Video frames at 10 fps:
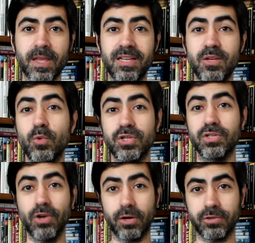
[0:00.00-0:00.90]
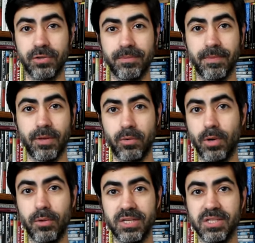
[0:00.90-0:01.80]
He was a doctor
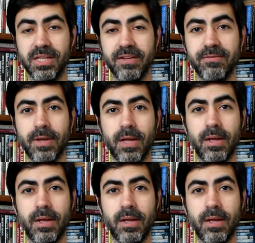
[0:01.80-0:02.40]
throughout his life,